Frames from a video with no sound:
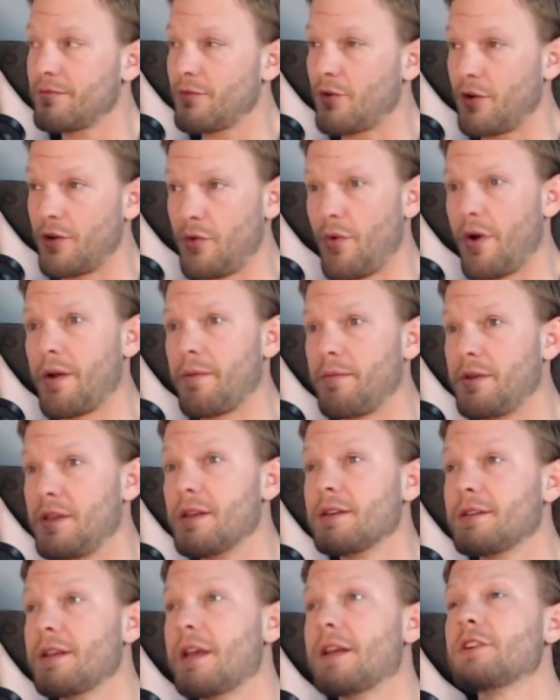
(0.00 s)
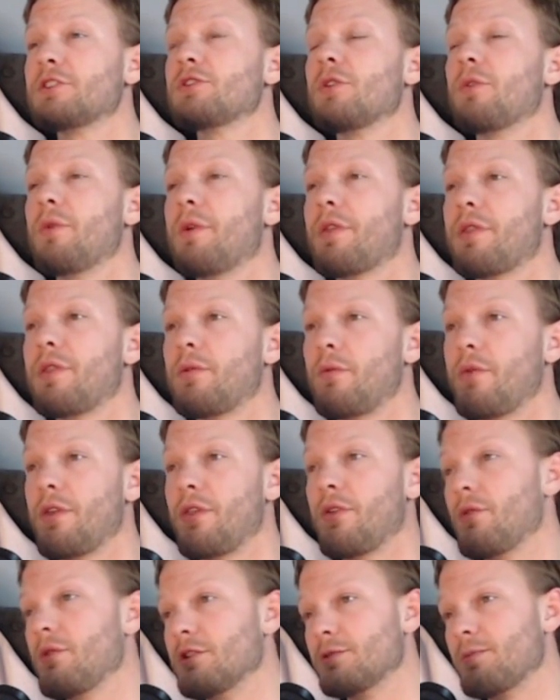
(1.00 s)
or you want to be intentional with
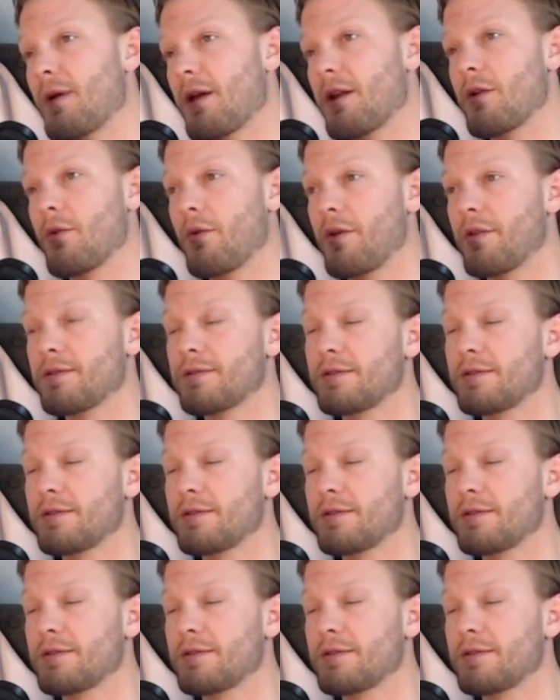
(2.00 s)
who you spend it with.